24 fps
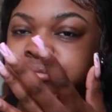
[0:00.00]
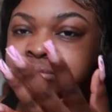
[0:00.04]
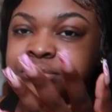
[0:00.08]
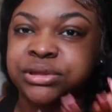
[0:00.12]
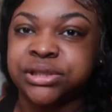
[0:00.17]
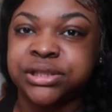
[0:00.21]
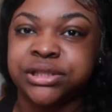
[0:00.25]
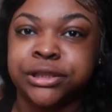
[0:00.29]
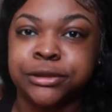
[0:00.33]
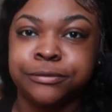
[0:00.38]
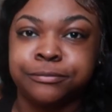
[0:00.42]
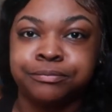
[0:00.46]

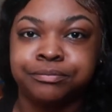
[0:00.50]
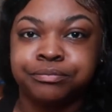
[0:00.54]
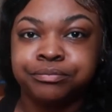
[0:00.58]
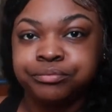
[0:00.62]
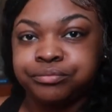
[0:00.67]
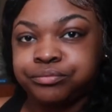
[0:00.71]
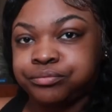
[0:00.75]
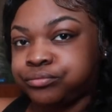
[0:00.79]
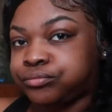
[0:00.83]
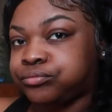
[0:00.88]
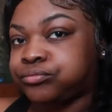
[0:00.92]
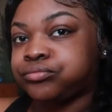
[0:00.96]
But
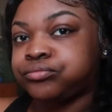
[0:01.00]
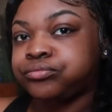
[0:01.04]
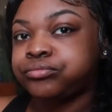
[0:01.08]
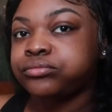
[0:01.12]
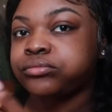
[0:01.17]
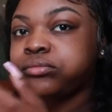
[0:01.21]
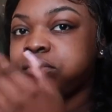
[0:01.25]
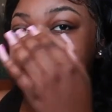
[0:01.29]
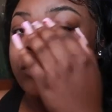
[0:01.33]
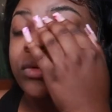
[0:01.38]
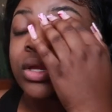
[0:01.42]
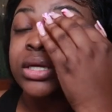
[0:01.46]

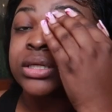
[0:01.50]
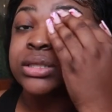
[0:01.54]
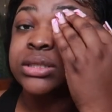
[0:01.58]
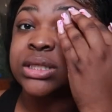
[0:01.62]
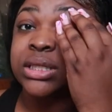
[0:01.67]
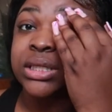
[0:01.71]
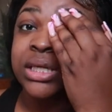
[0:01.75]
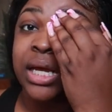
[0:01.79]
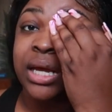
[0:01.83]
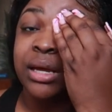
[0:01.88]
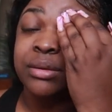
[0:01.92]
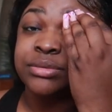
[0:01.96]

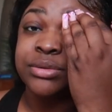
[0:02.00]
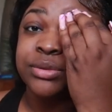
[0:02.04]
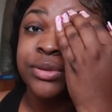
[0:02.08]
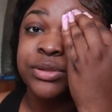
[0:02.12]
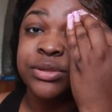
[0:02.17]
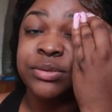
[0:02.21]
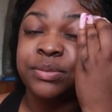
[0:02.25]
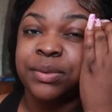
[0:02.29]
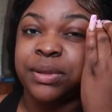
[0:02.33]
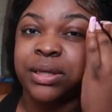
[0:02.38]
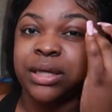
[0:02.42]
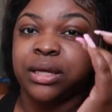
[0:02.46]
today I'm
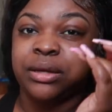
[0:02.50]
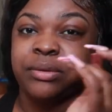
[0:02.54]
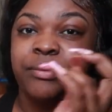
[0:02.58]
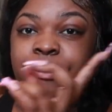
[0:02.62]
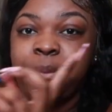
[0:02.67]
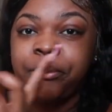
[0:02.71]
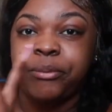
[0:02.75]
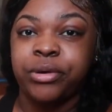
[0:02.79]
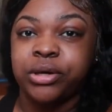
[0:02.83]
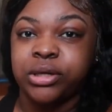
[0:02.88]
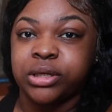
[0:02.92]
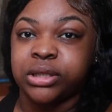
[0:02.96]
supposed to be,
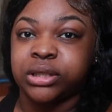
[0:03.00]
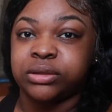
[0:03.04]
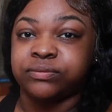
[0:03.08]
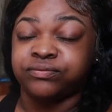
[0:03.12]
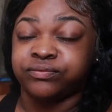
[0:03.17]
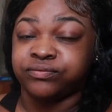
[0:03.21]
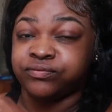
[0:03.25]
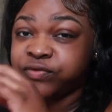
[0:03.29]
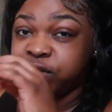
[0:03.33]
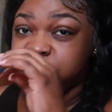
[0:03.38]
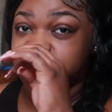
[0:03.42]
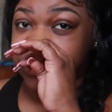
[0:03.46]
I'm gonna
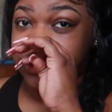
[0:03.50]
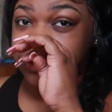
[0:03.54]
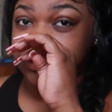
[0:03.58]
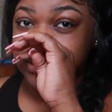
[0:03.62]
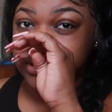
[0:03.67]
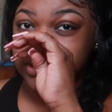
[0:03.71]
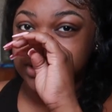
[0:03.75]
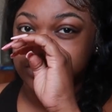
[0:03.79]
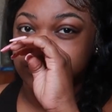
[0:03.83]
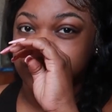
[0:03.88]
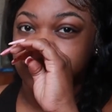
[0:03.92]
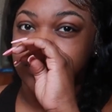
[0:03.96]
vacuum
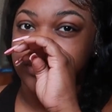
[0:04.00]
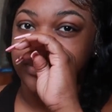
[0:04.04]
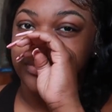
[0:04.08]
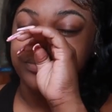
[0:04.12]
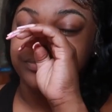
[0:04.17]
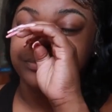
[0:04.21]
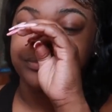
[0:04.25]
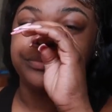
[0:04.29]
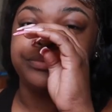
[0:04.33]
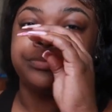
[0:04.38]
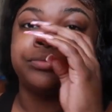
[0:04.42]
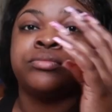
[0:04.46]
his
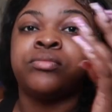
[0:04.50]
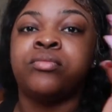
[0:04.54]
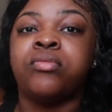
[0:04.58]
room,